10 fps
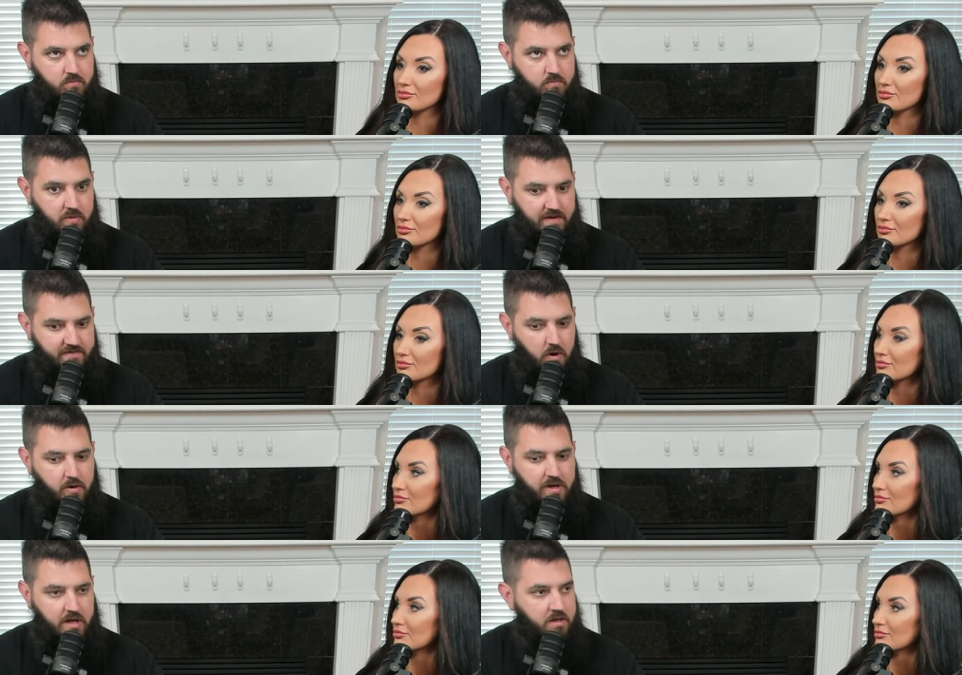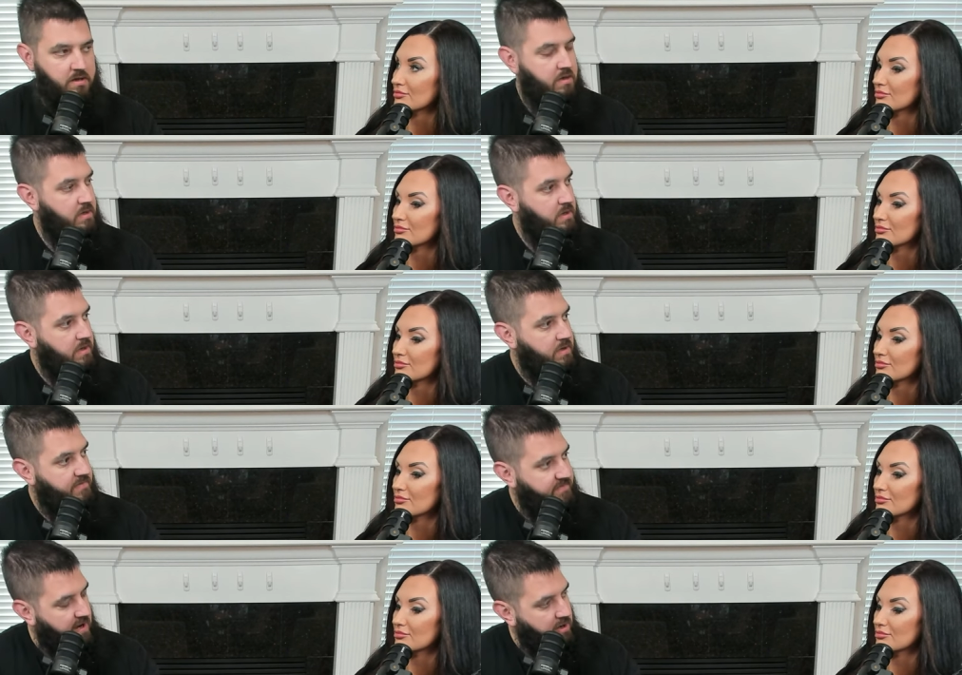Speaker 1: like voting,
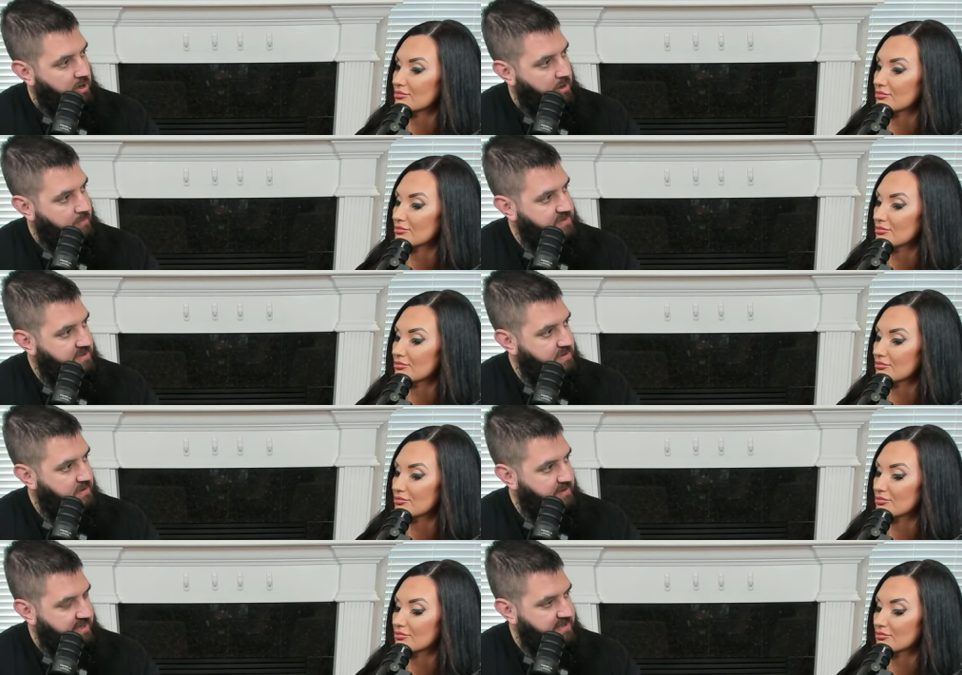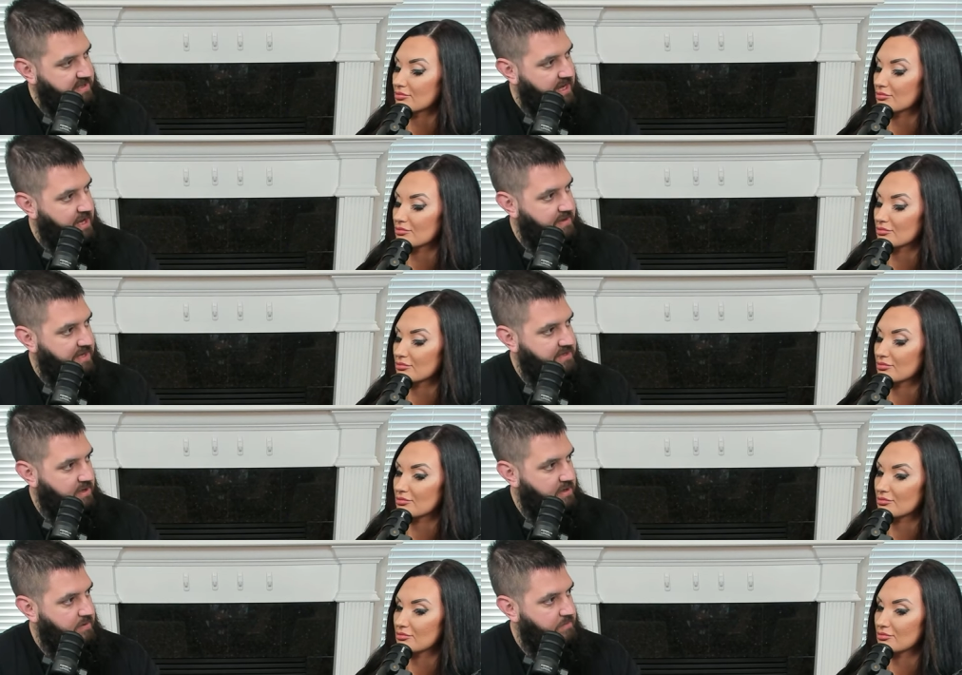firearms, things like that, that's
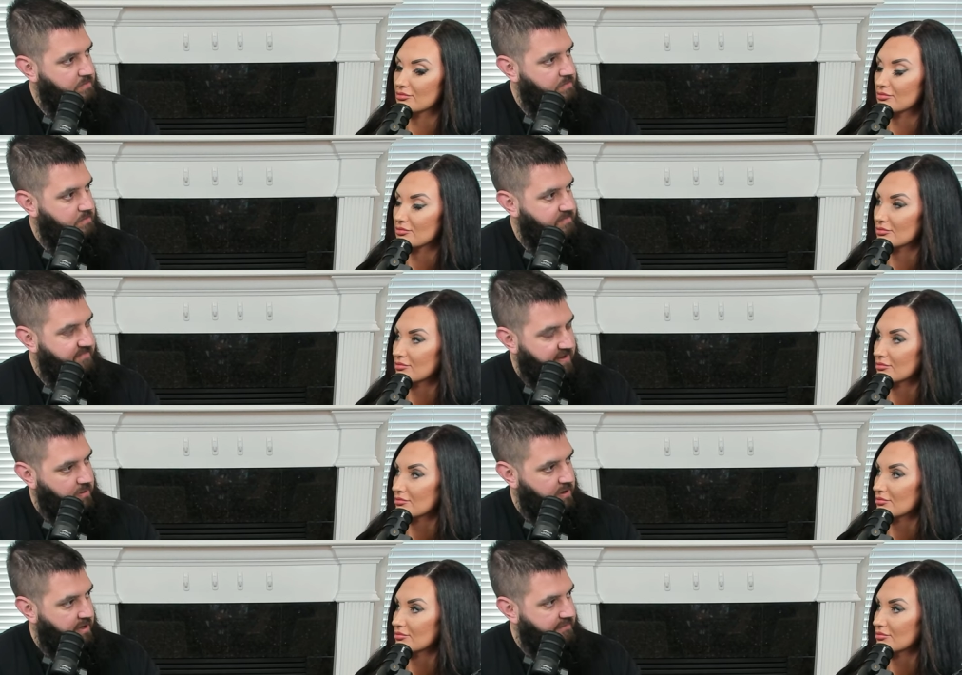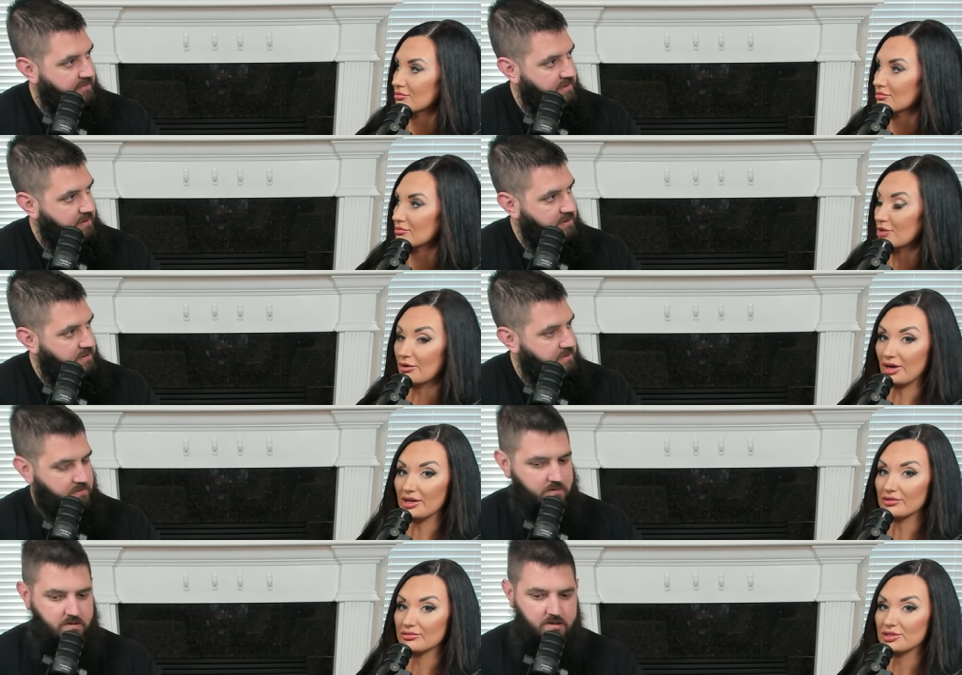all federal level.
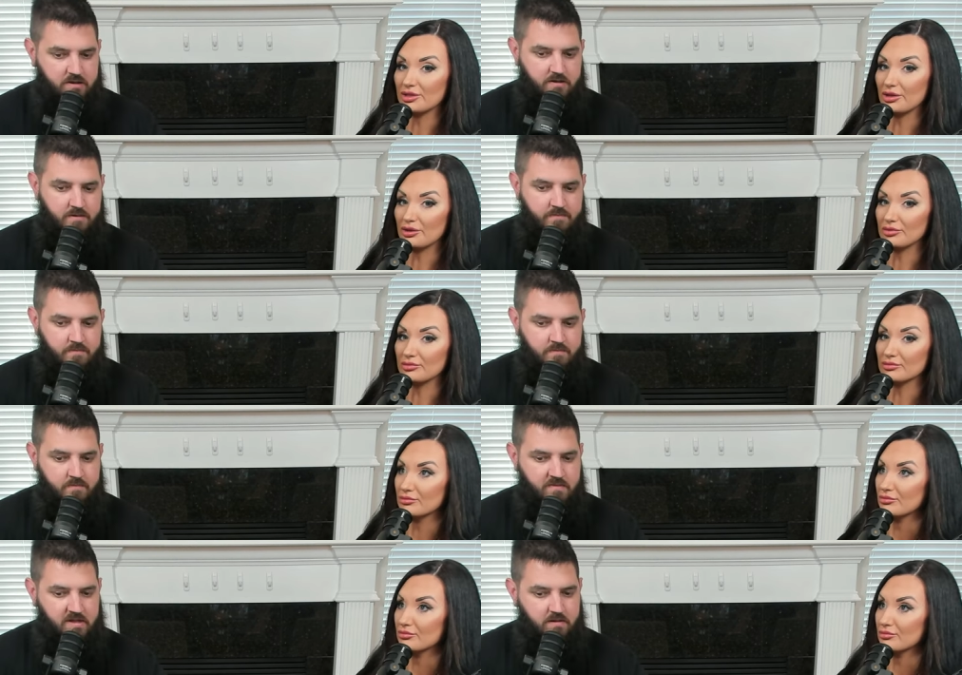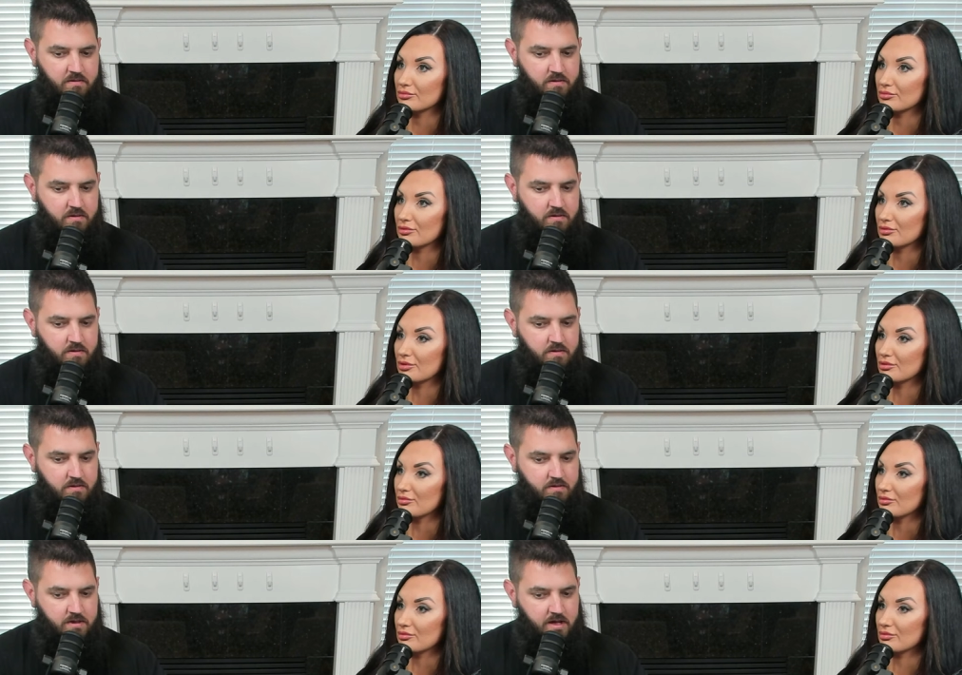
Speaker 2: Okay. So then
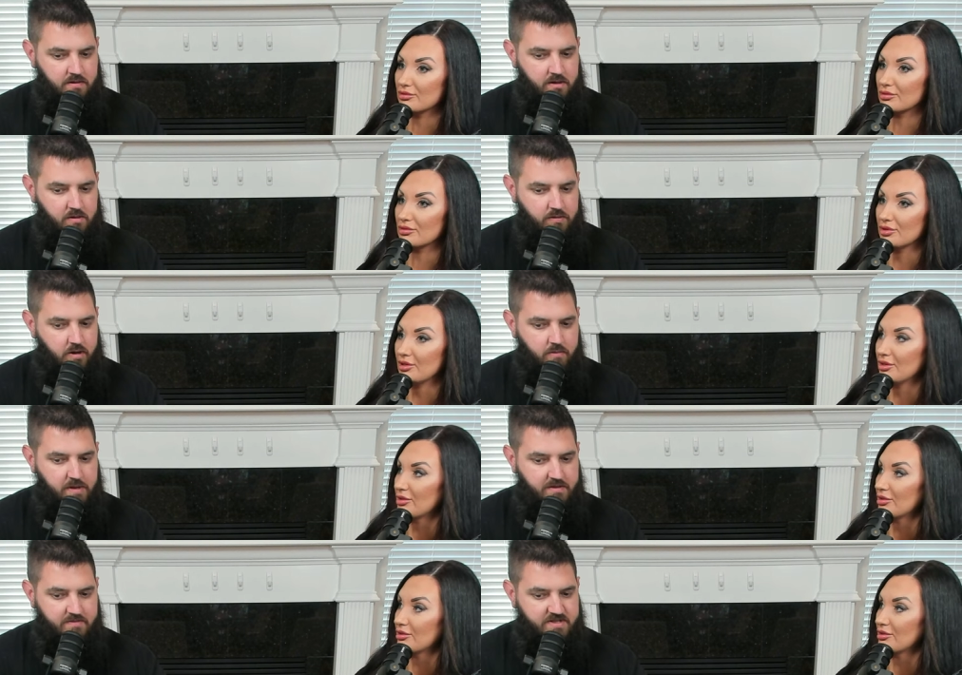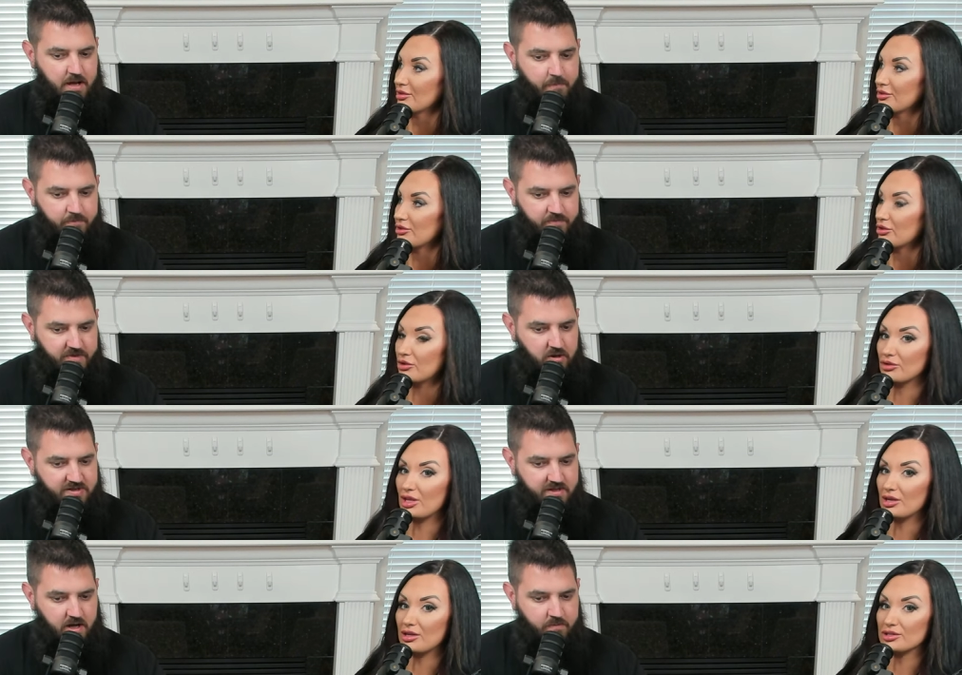
Speaker 1: yeah, you there'd be some there's
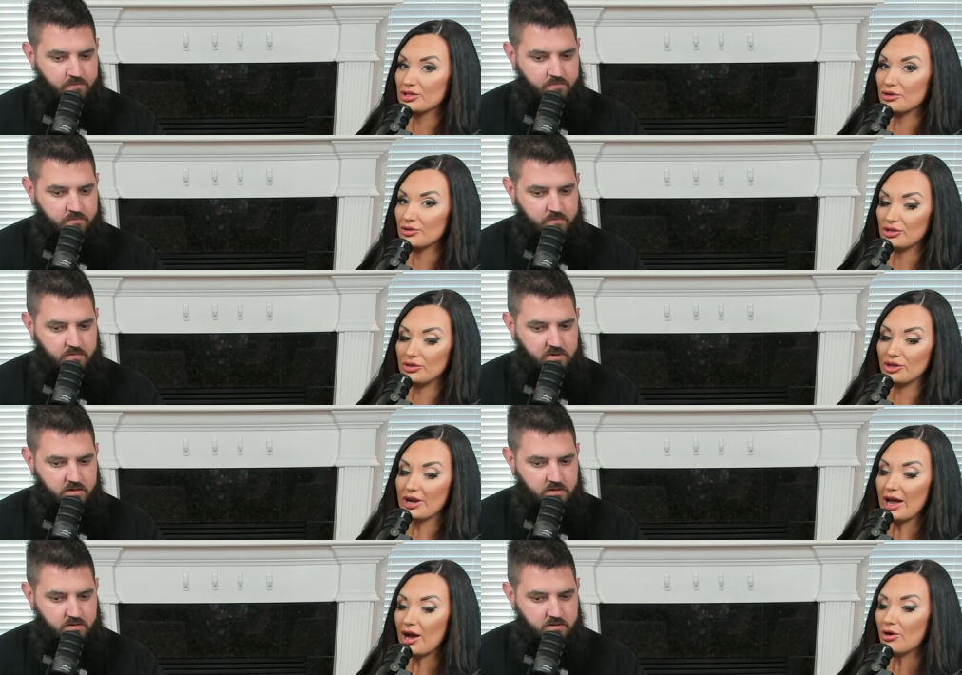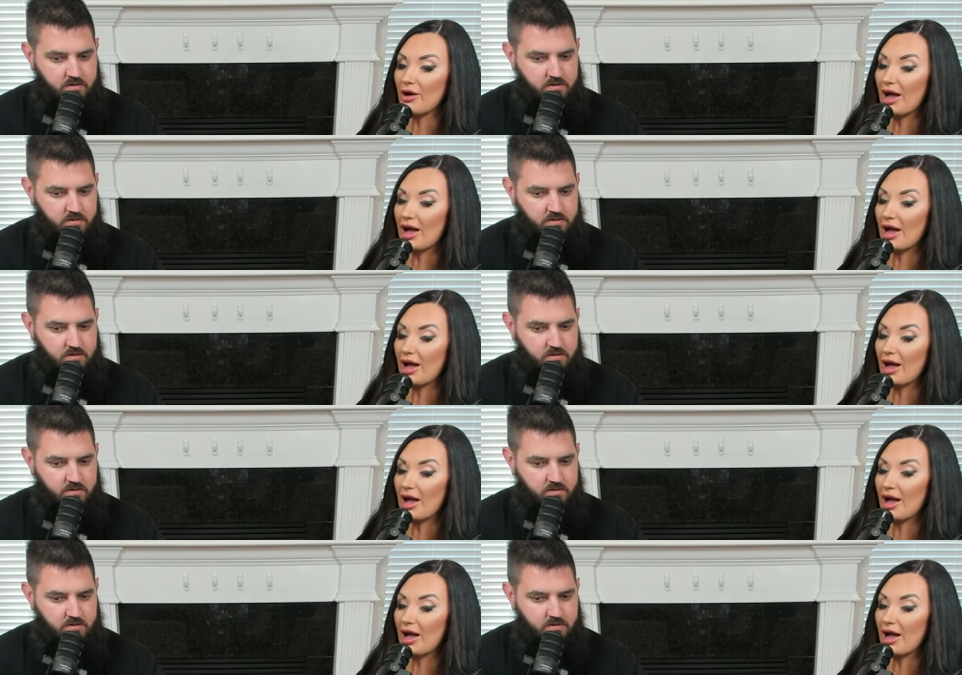then, some So
Speaker 2: you're now out